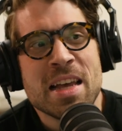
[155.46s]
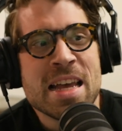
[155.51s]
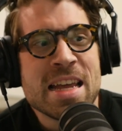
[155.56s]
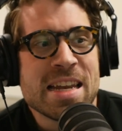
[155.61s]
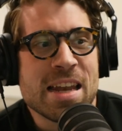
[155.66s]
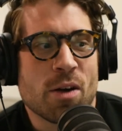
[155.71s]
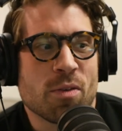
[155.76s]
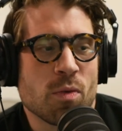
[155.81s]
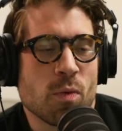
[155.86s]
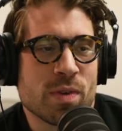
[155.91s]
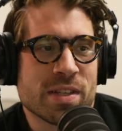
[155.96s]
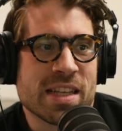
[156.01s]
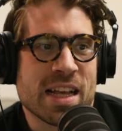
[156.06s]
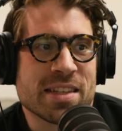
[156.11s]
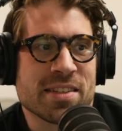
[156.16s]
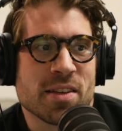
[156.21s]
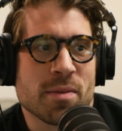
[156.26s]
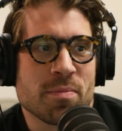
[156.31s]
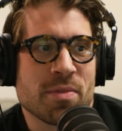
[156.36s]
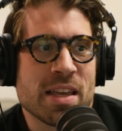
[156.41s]
Now, was that
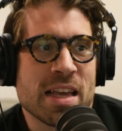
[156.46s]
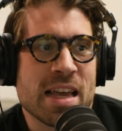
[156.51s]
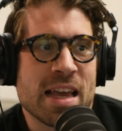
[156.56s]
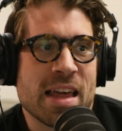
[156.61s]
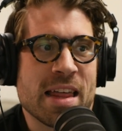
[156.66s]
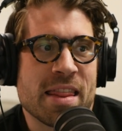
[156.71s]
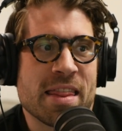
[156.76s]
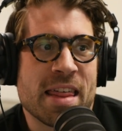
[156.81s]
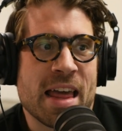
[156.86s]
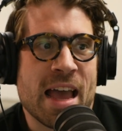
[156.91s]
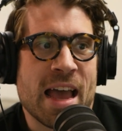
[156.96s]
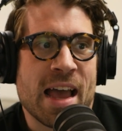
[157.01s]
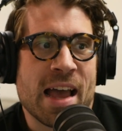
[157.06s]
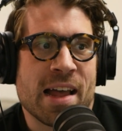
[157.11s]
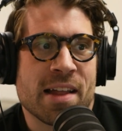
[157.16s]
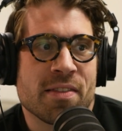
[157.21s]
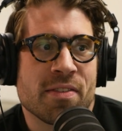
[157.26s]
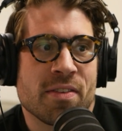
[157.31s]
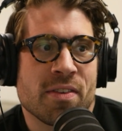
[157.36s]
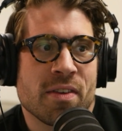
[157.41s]
something
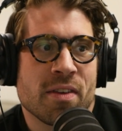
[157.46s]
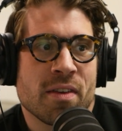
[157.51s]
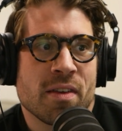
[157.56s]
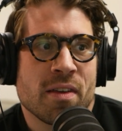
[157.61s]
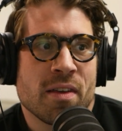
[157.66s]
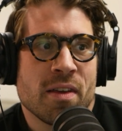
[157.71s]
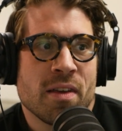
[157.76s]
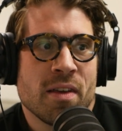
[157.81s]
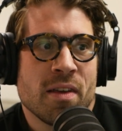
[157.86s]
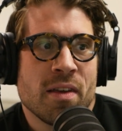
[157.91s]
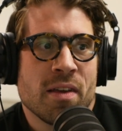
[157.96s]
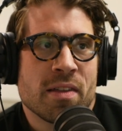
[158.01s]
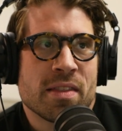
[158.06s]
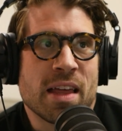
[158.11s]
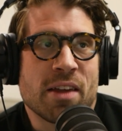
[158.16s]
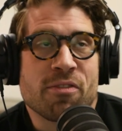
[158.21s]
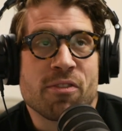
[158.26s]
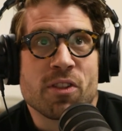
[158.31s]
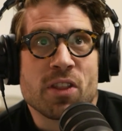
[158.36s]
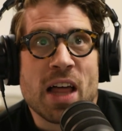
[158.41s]
that
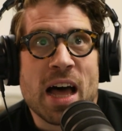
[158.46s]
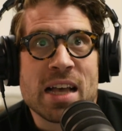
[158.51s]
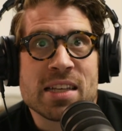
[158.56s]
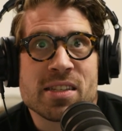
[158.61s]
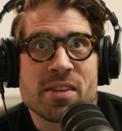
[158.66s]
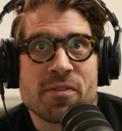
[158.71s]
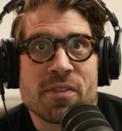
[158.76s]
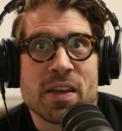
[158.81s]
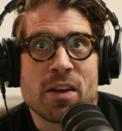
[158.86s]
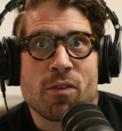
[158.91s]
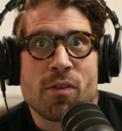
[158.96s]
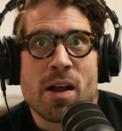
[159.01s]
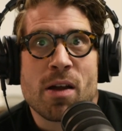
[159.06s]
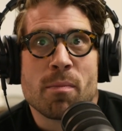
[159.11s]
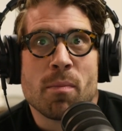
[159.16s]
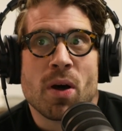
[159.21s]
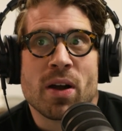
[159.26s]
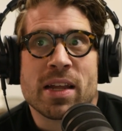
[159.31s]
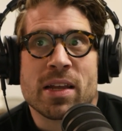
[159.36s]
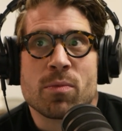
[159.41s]
philosophy around
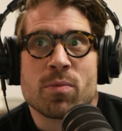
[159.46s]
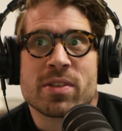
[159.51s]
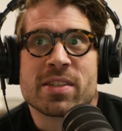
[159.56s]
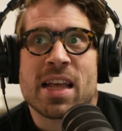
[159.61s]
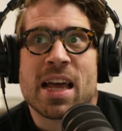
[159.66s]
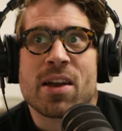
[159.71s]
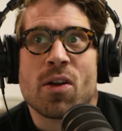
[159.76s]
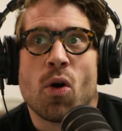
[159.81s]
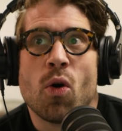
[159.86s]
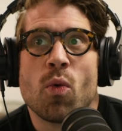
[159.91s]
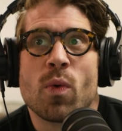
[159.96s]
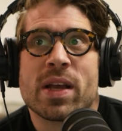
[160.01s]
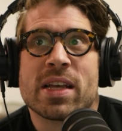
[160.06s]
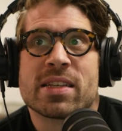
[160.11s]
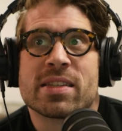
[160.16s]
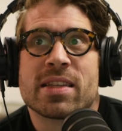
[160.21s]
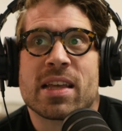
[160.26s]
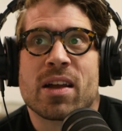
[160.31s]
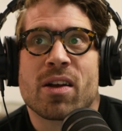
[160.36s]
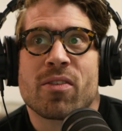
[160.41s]
money, was that
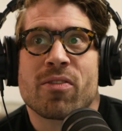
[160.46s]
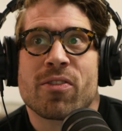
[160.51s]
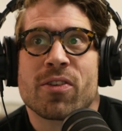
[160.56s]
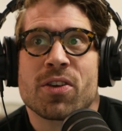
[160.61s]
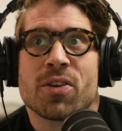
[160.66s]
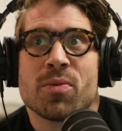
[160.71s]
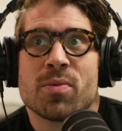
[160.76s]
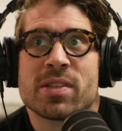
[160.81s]
always there for you?